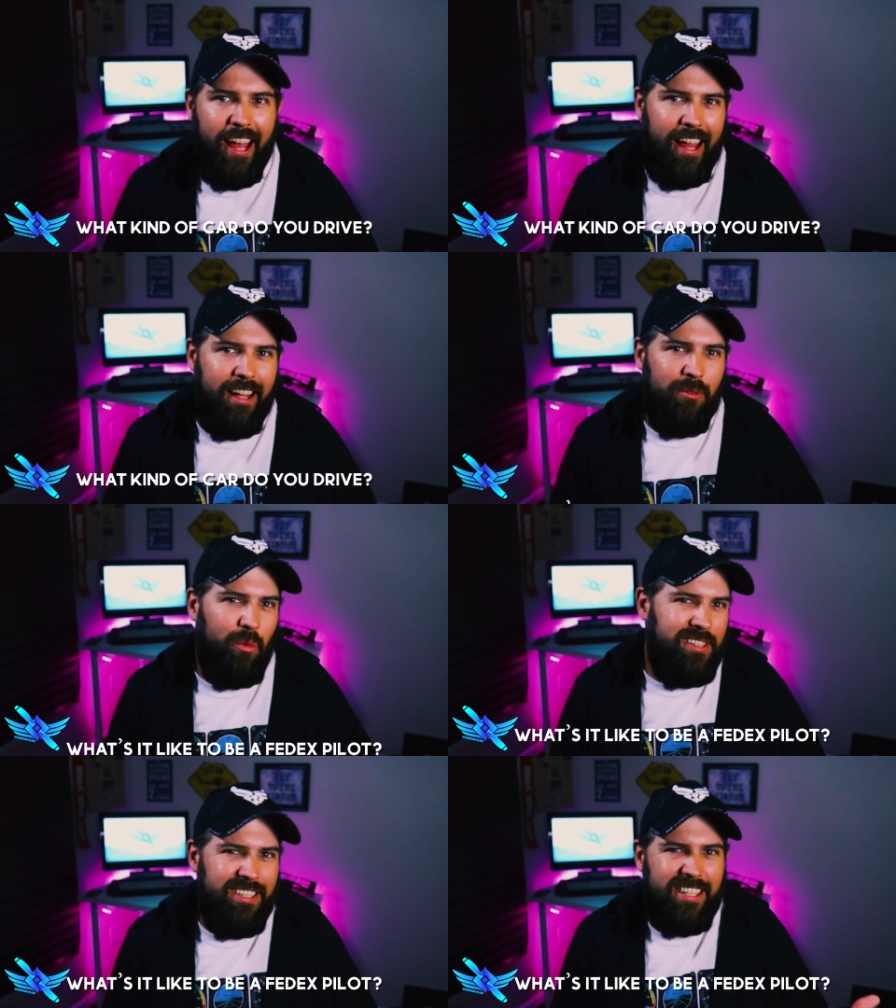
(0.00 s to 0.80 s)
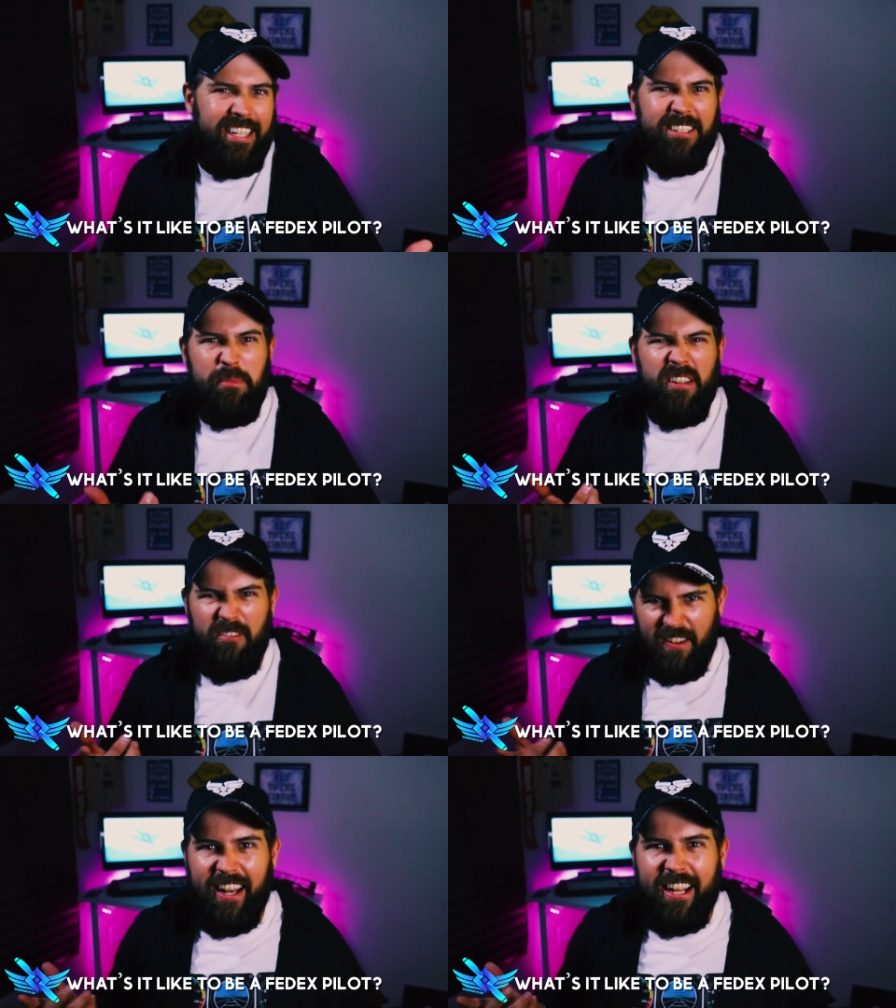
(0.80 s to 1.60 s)
And what's it like to be a
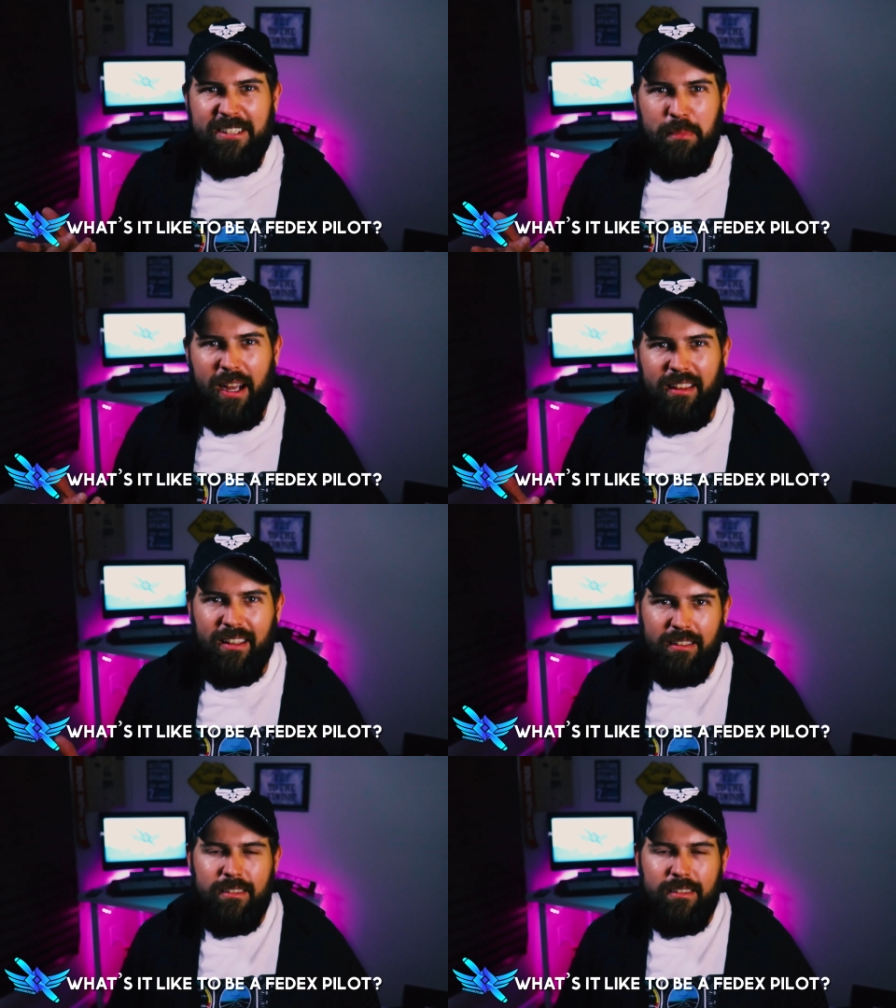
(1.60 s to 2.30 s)
FedEx pilot?